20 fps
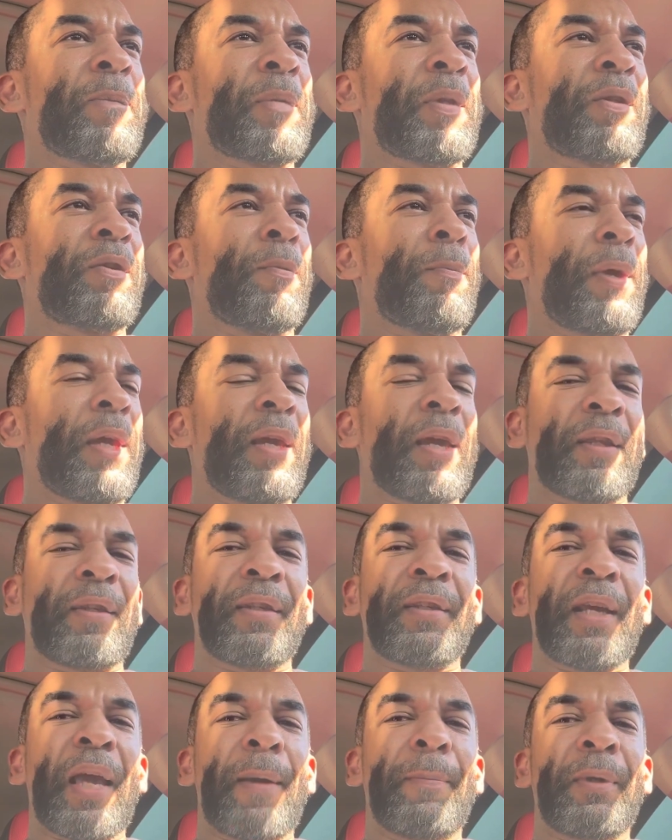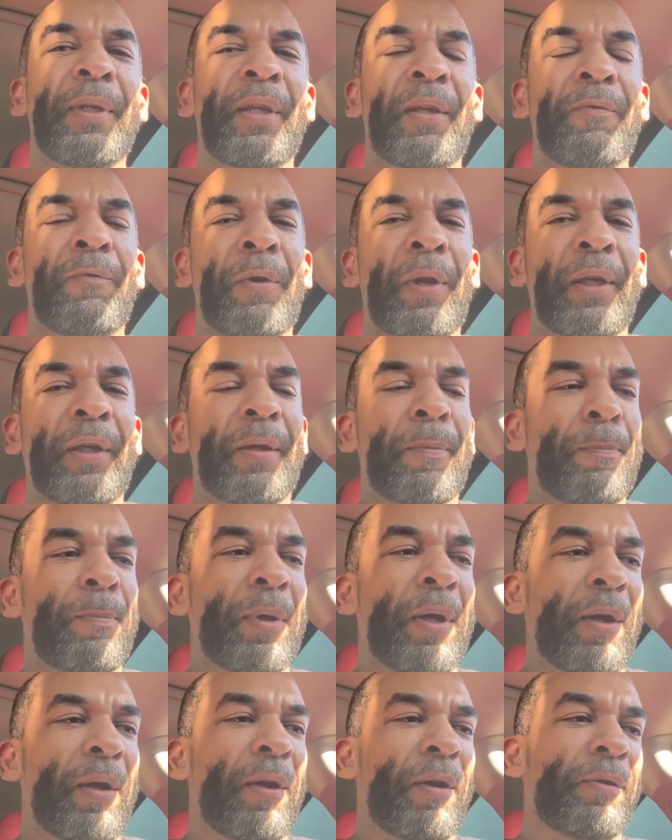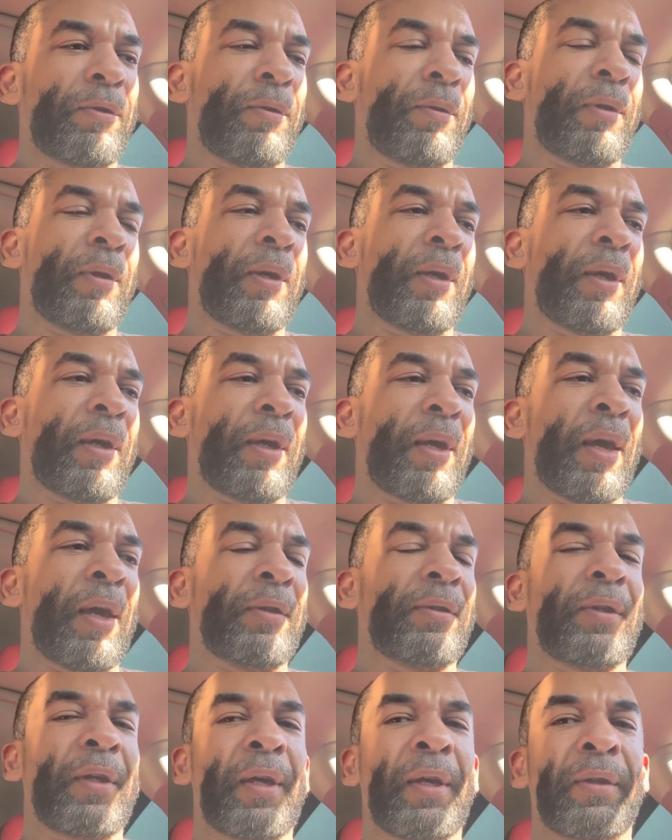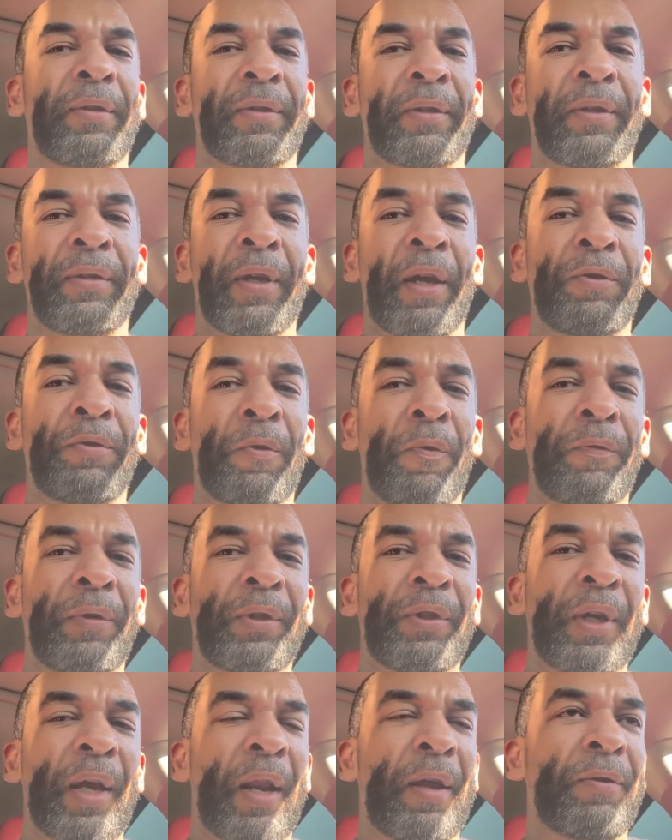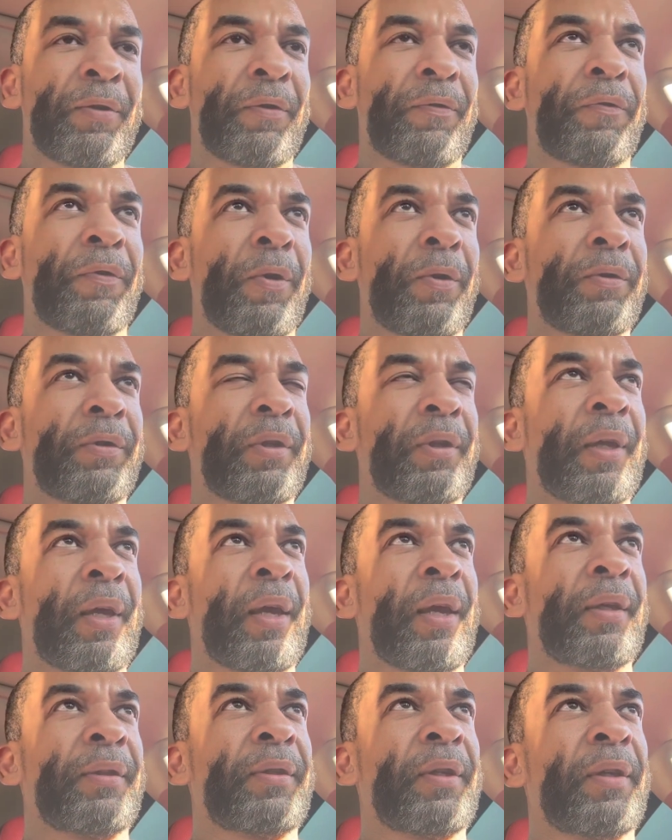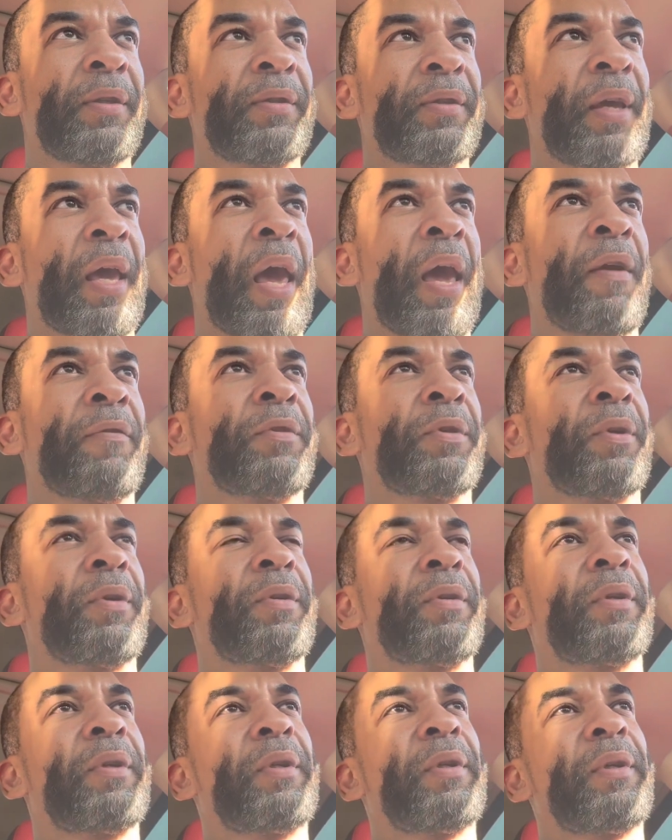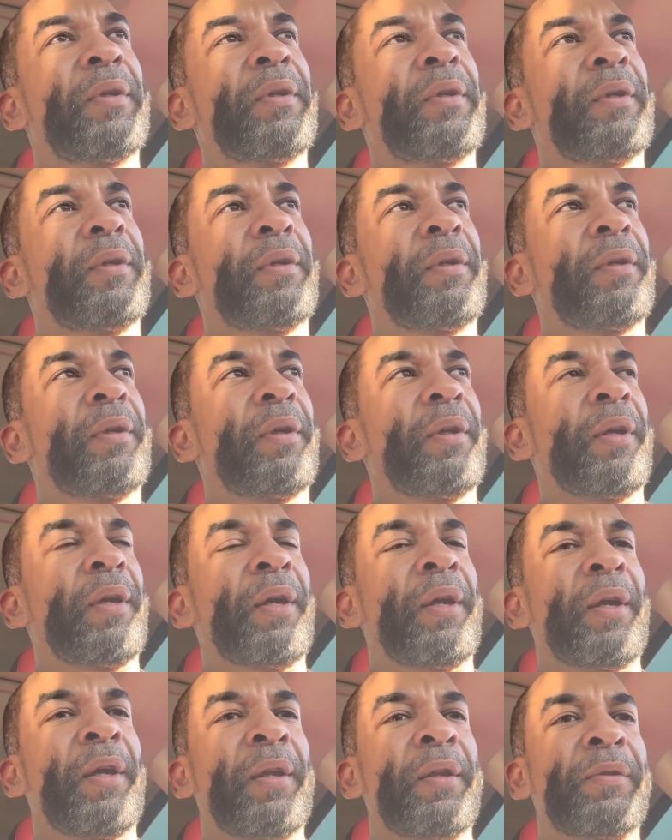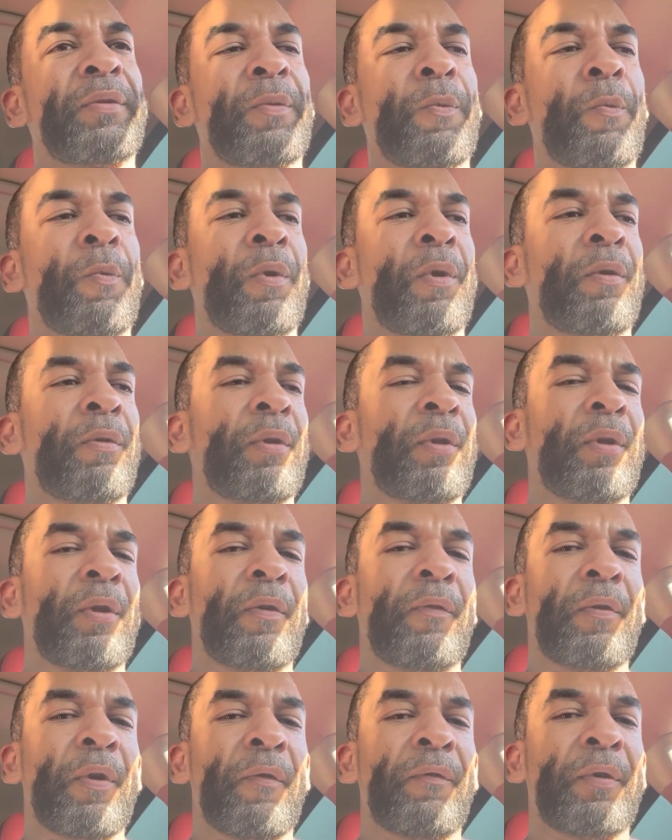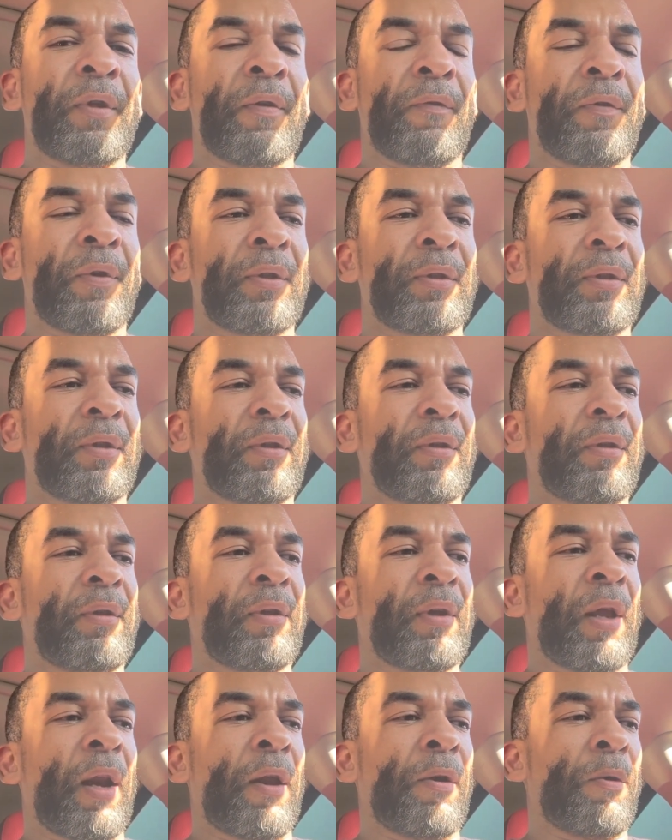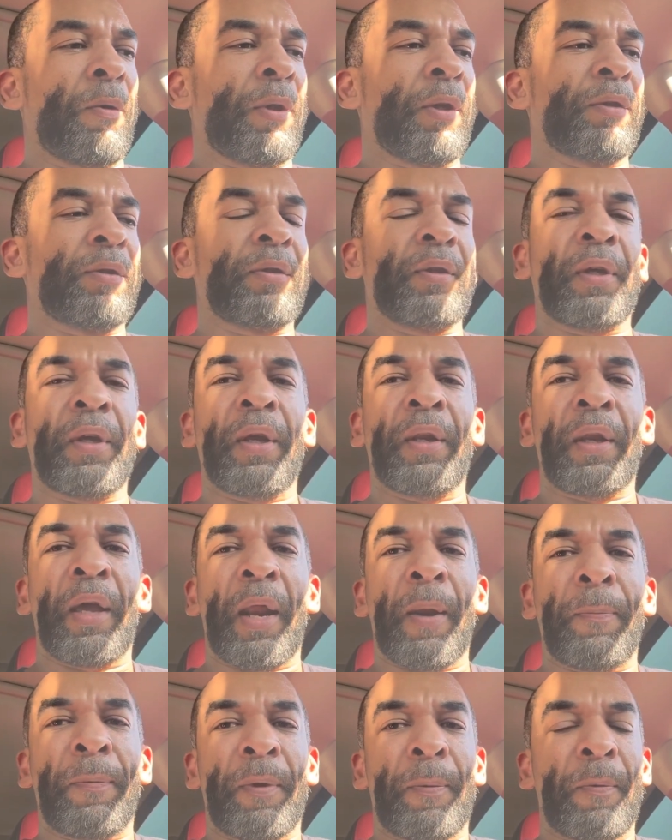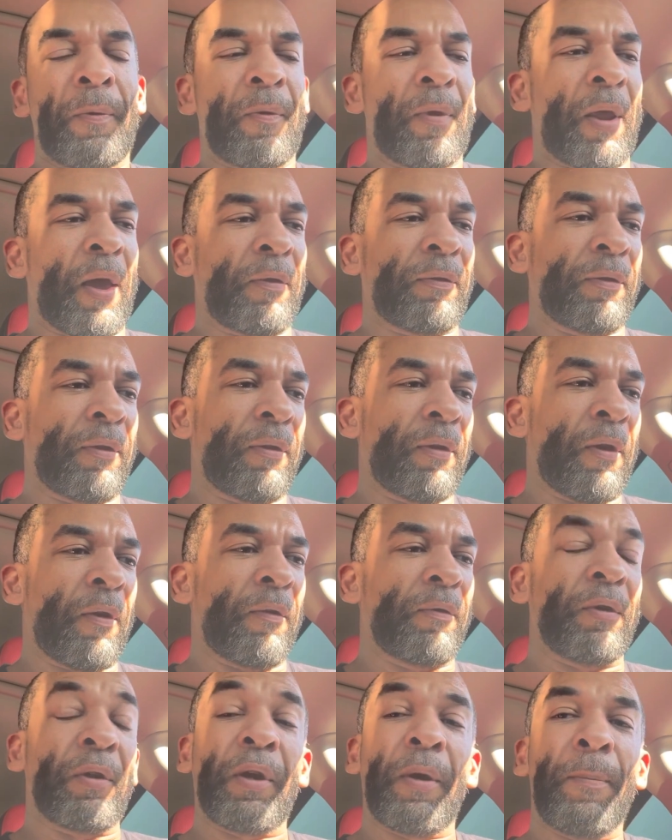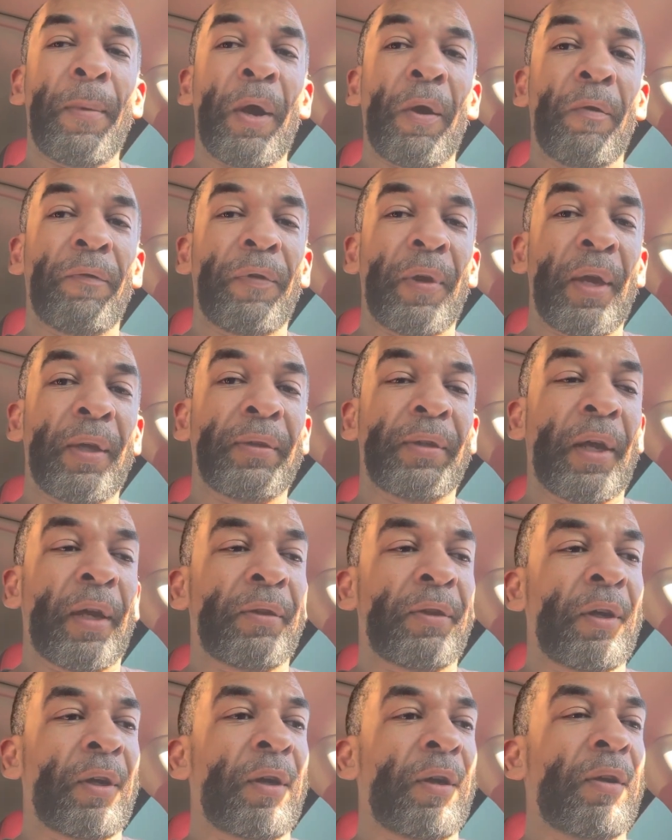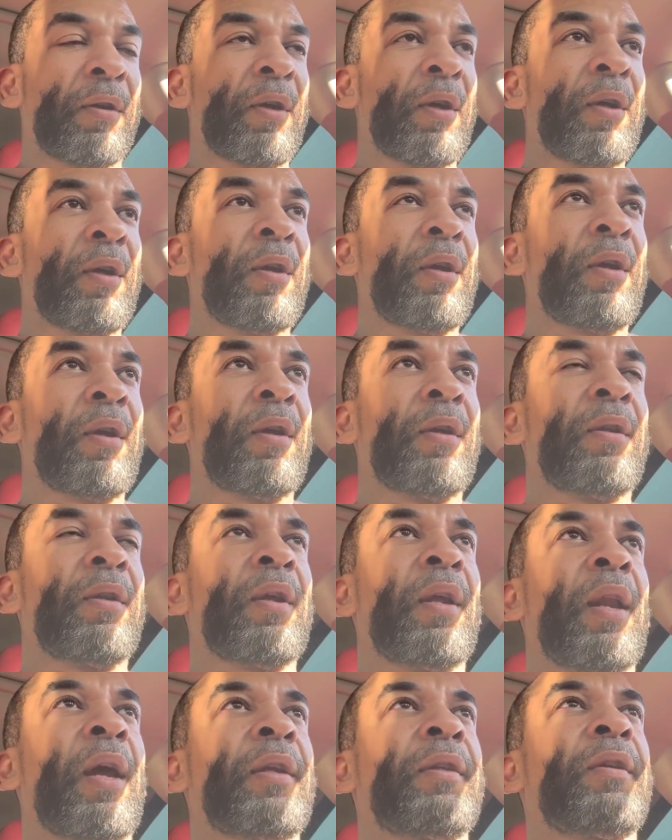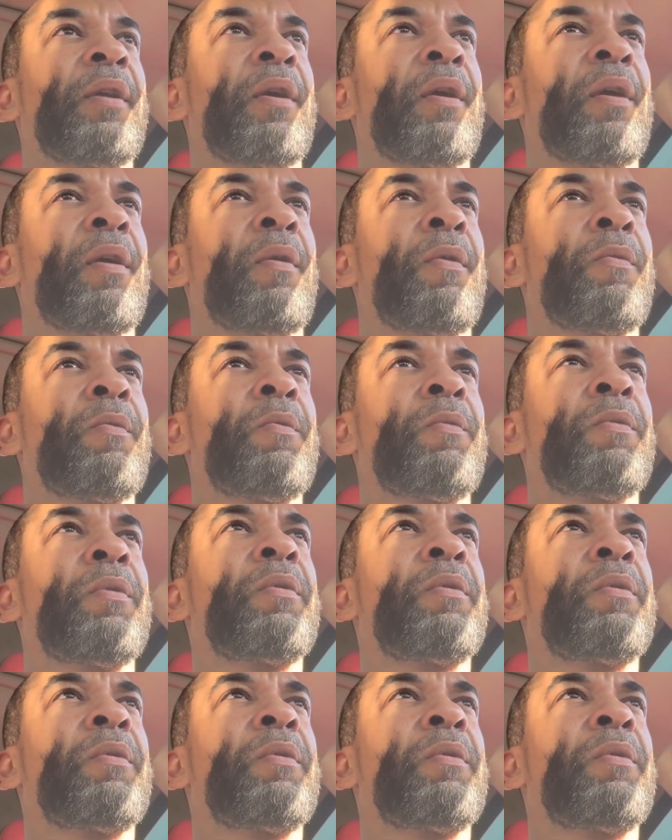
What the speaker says: to me at the time, it didn't really compare to the SS, because I drove the Challenger first and the SS after. And it's a world of difference. And I know there's a lot of people out there, the Camaro fans out there, that like the,